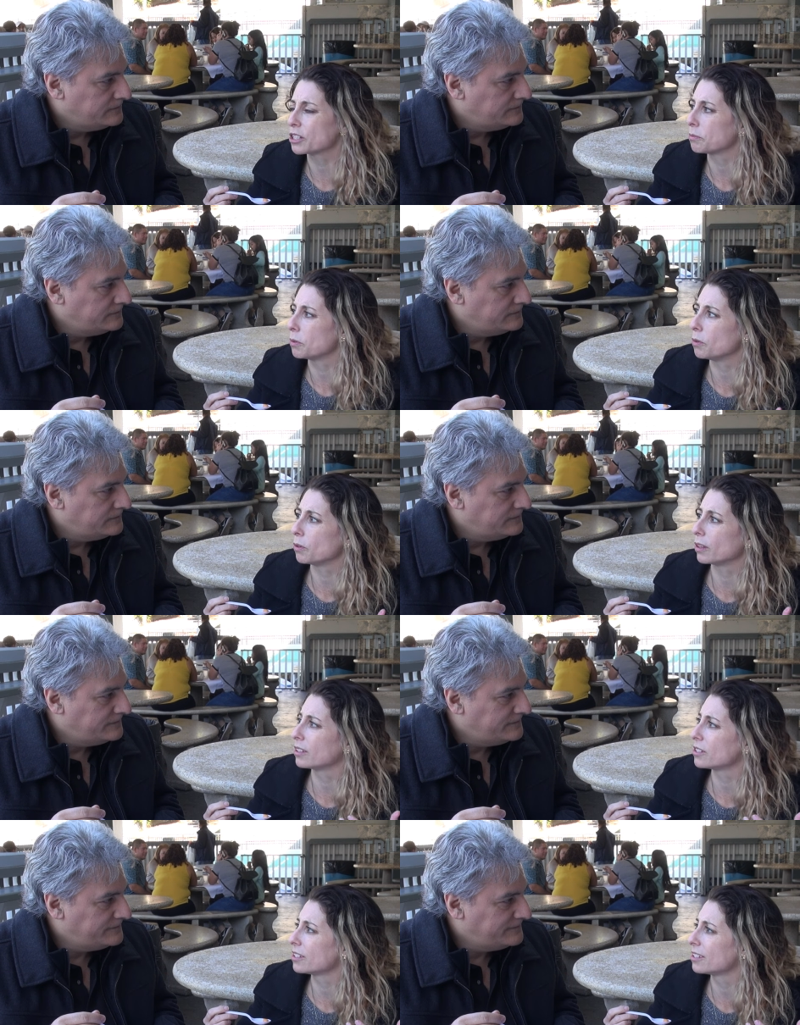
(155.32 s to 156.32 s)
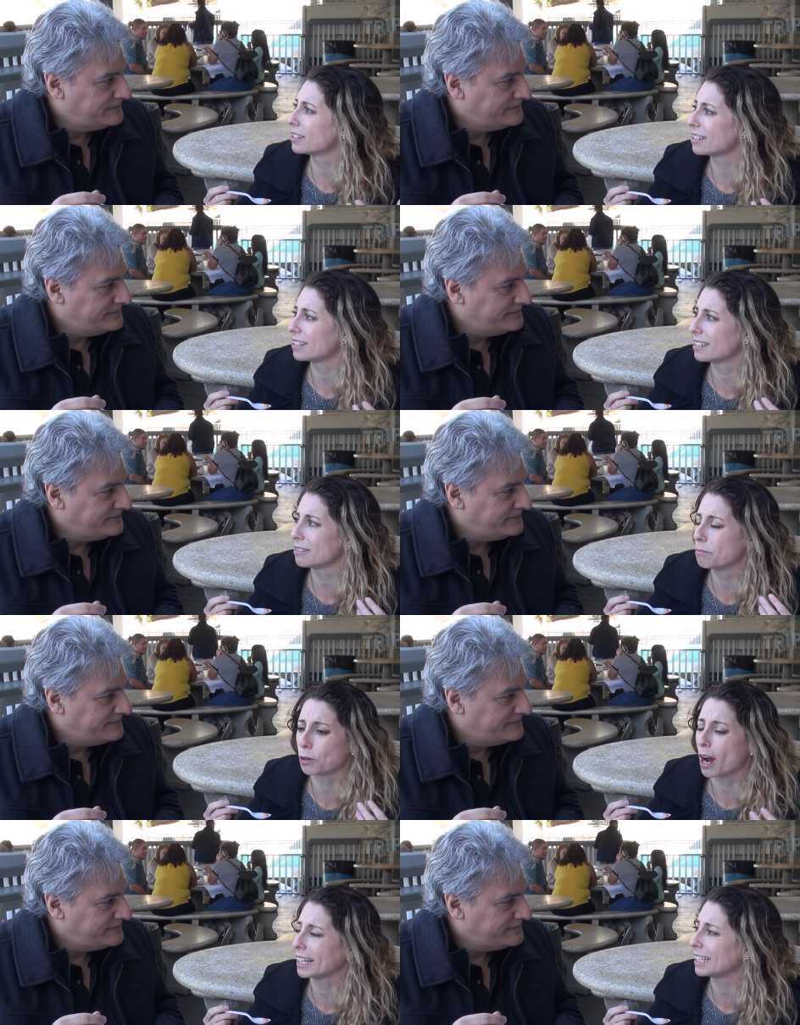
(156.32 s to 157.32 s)
Speaker 1: smooth,
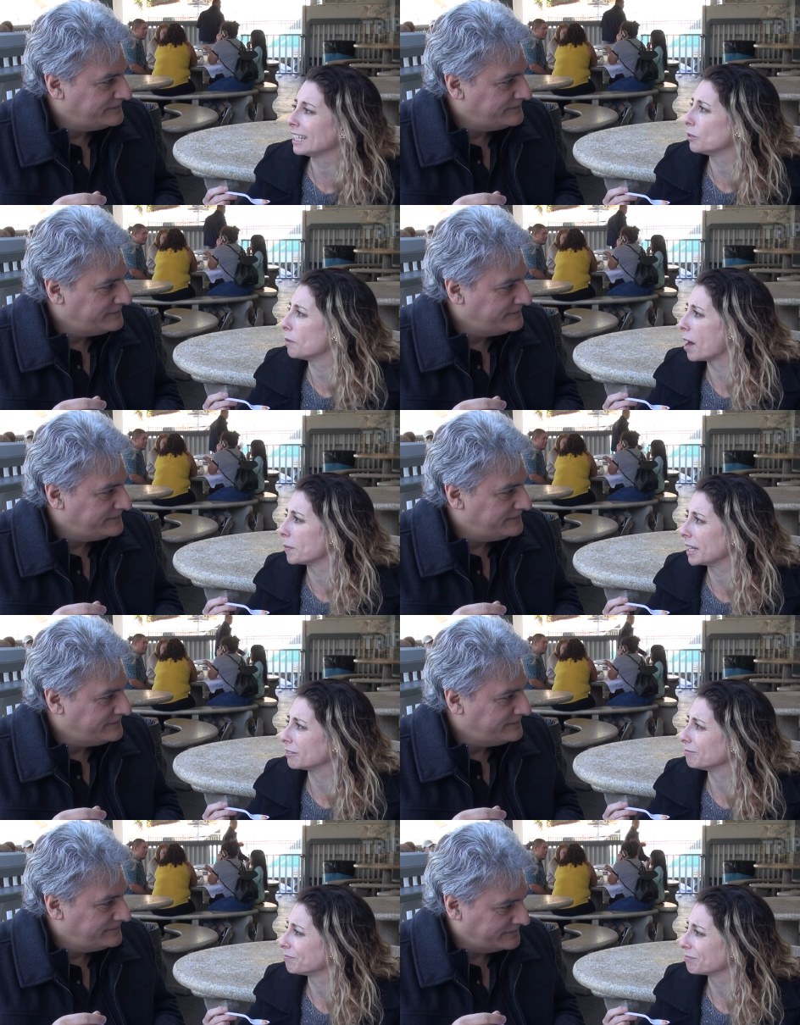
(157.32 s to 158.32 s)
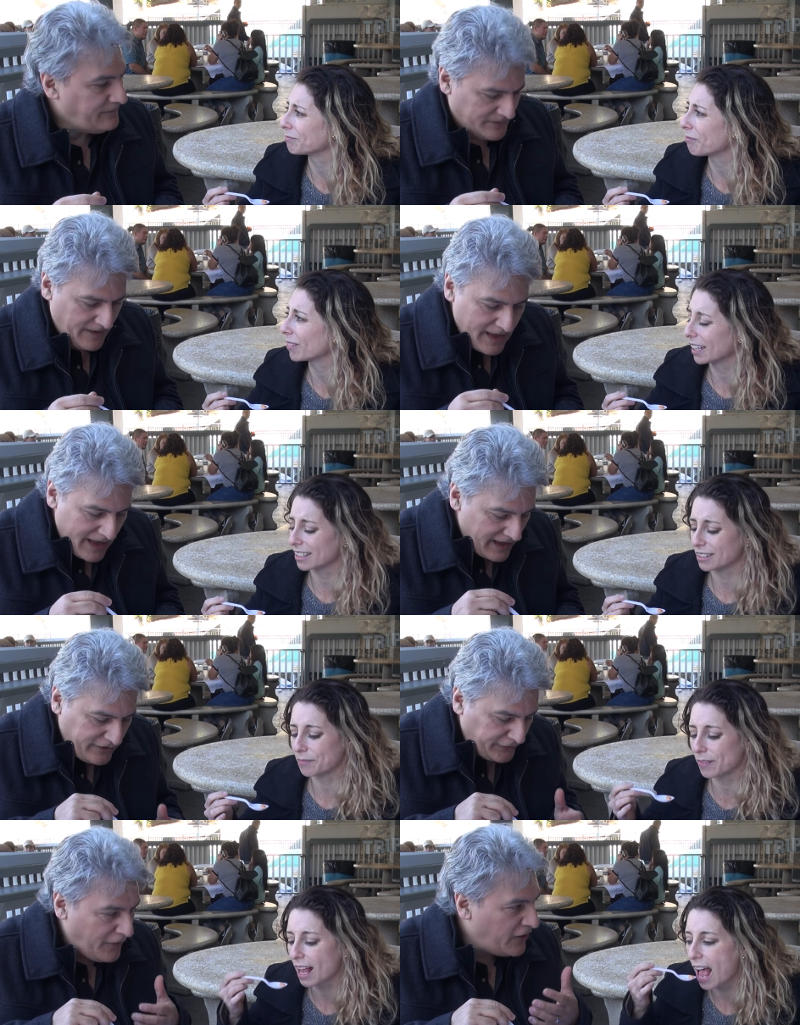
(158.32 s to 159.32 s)
briny umami.
Speaker 2: It
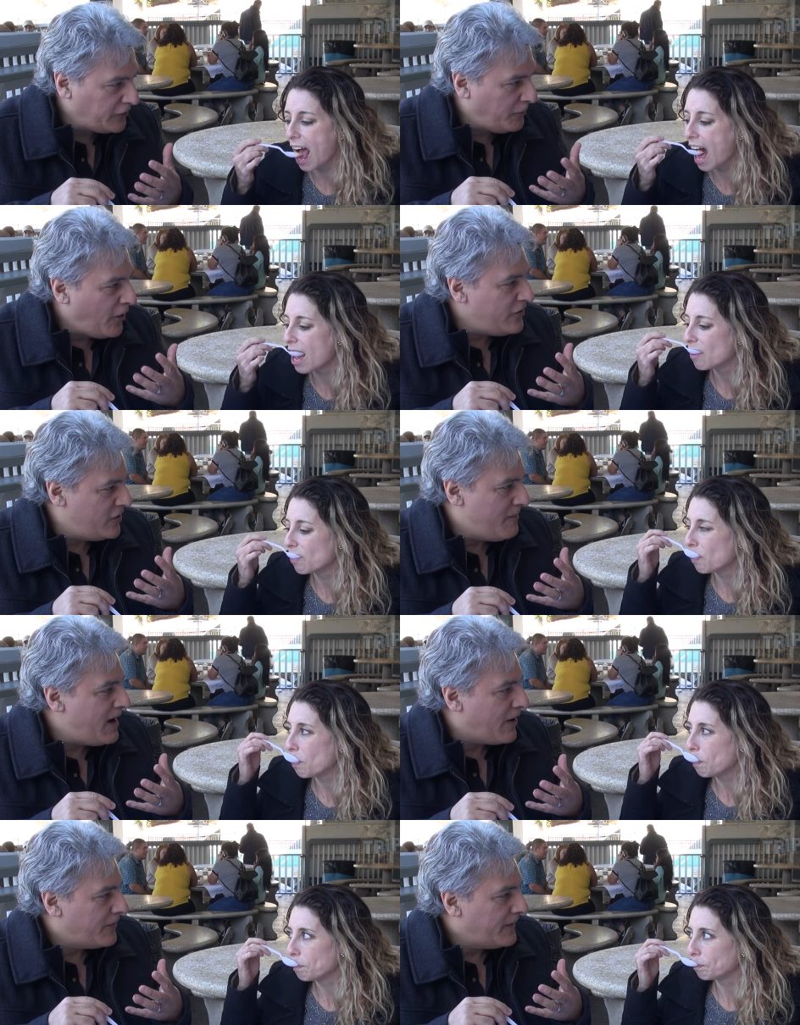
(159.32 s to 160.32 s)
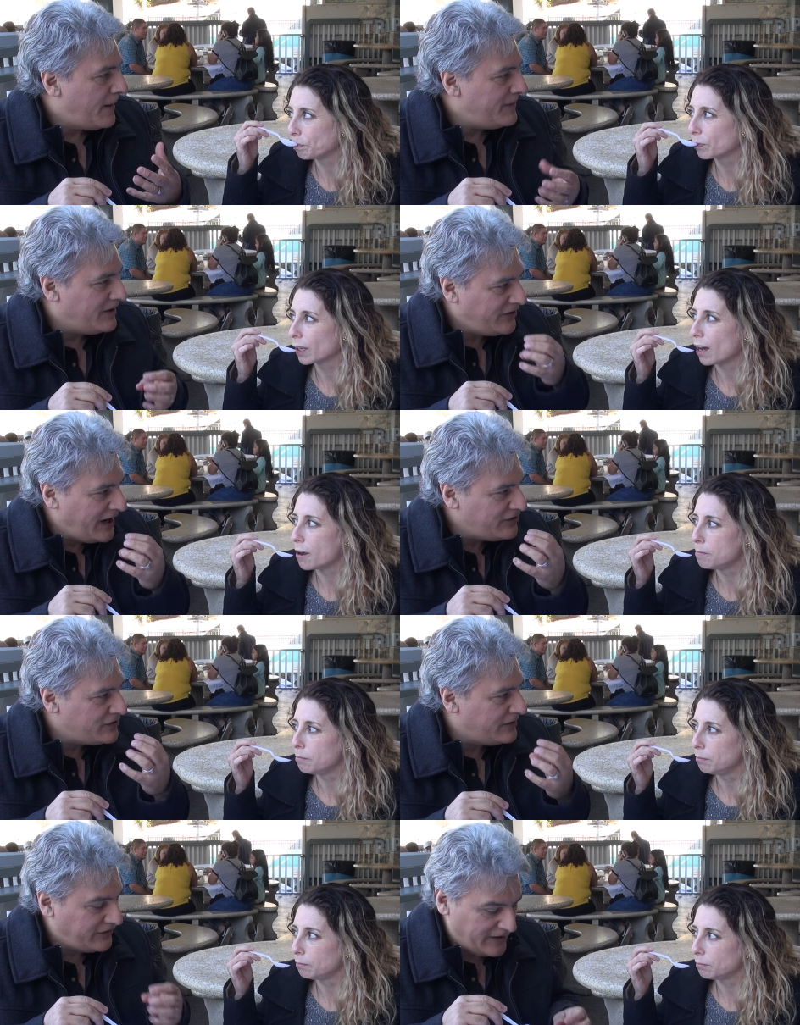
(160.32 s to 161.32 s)
just falls apart in your mouth. I mean, the
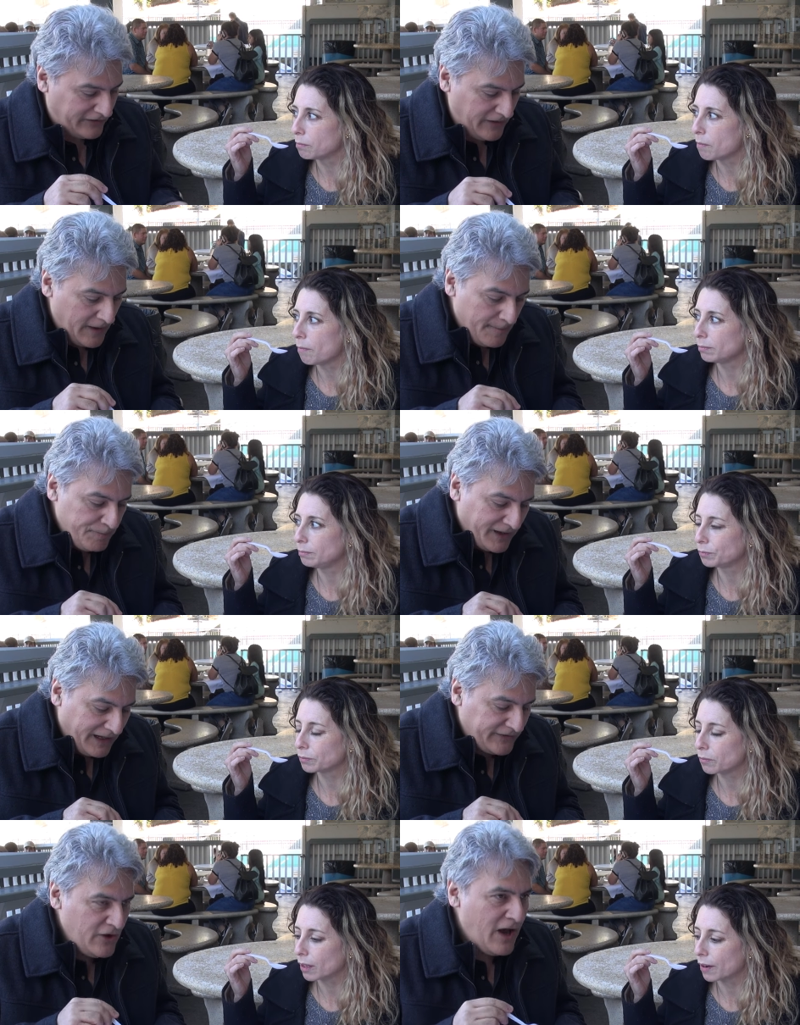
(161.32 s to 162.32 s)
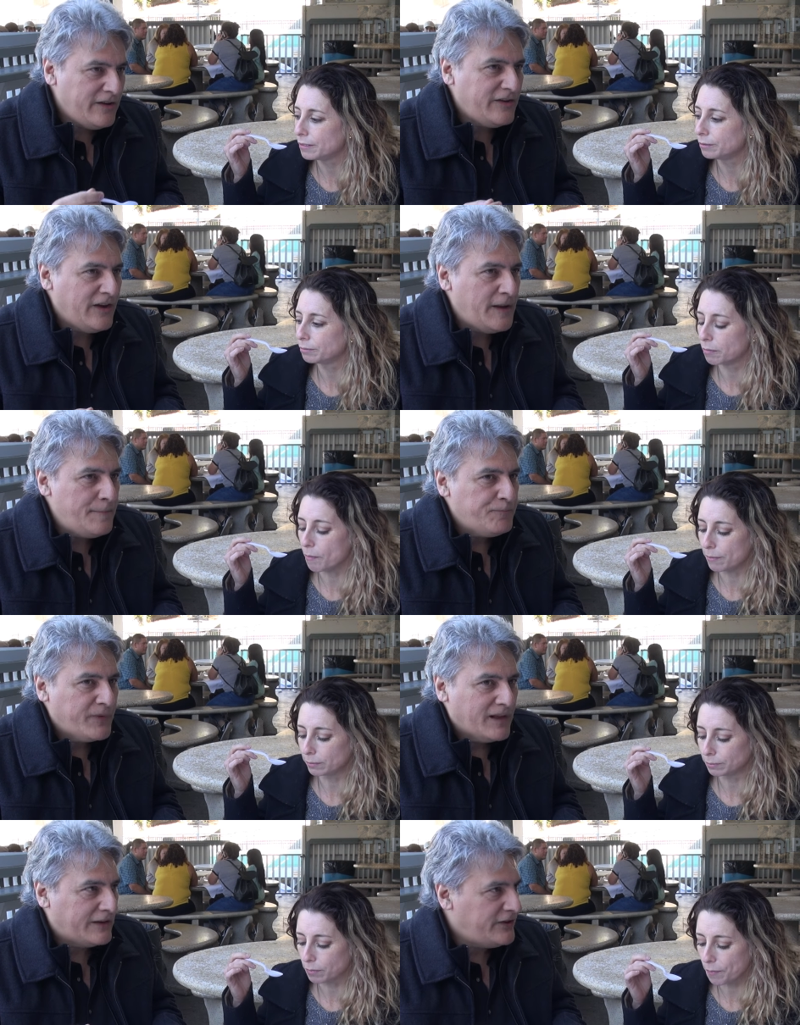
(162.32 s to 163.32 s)
texture—it's not
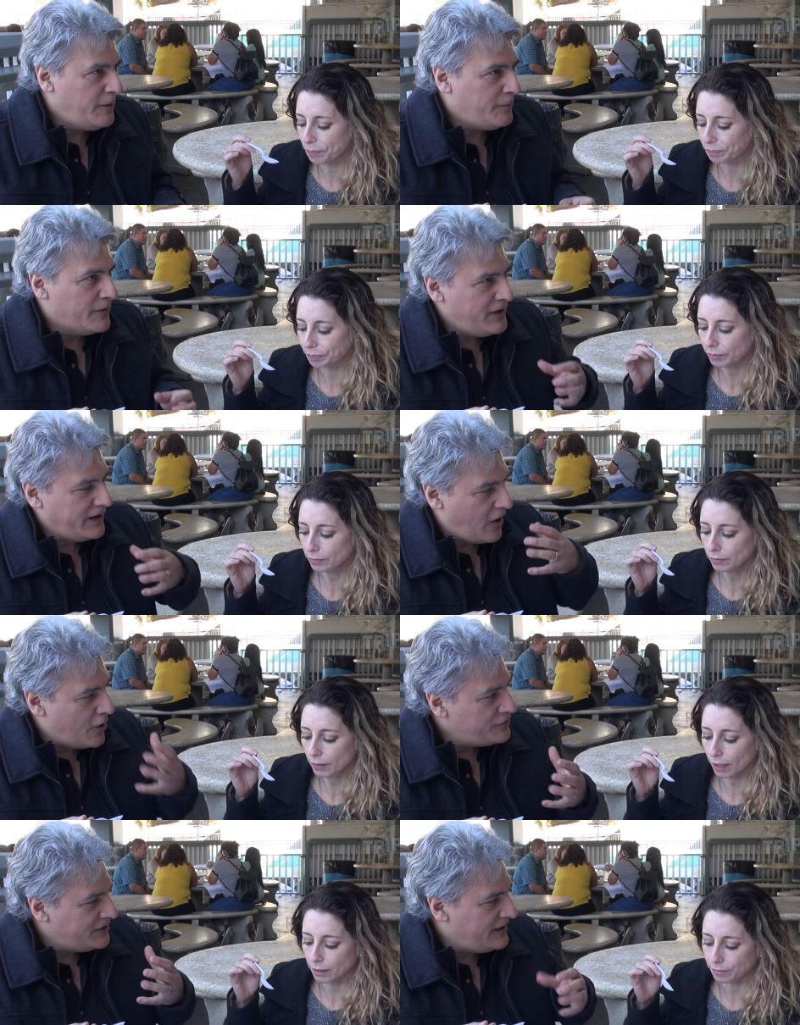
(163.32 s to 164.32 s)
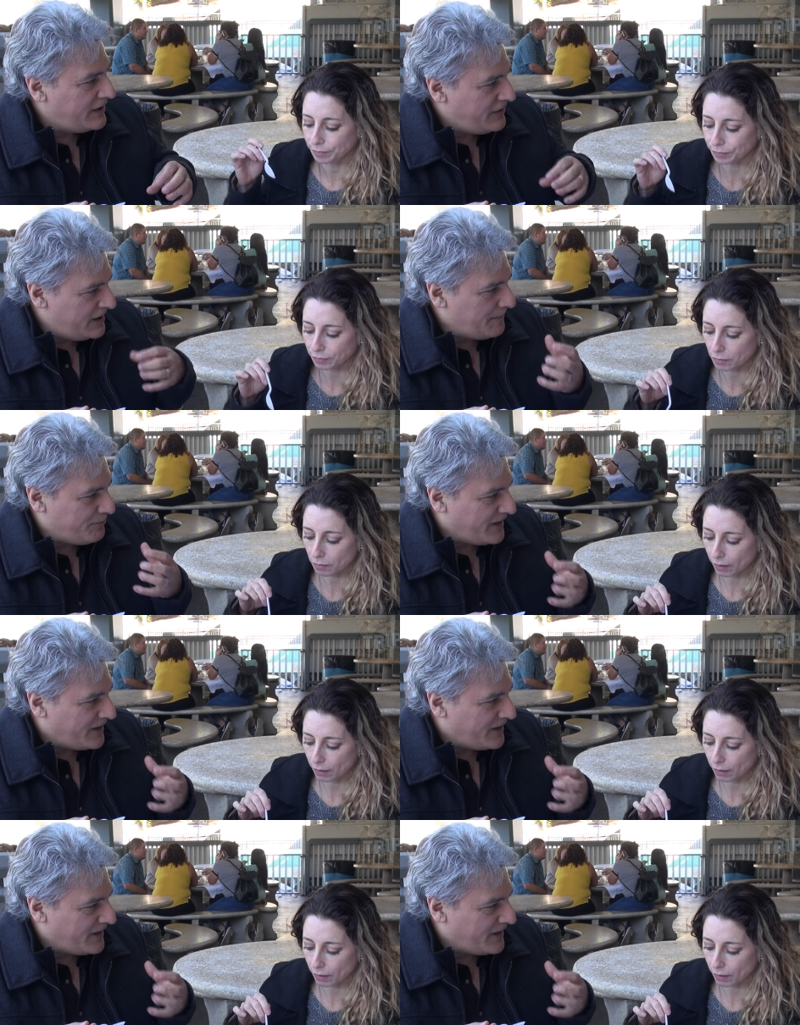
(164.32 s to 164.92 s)
like some people think oceany. They think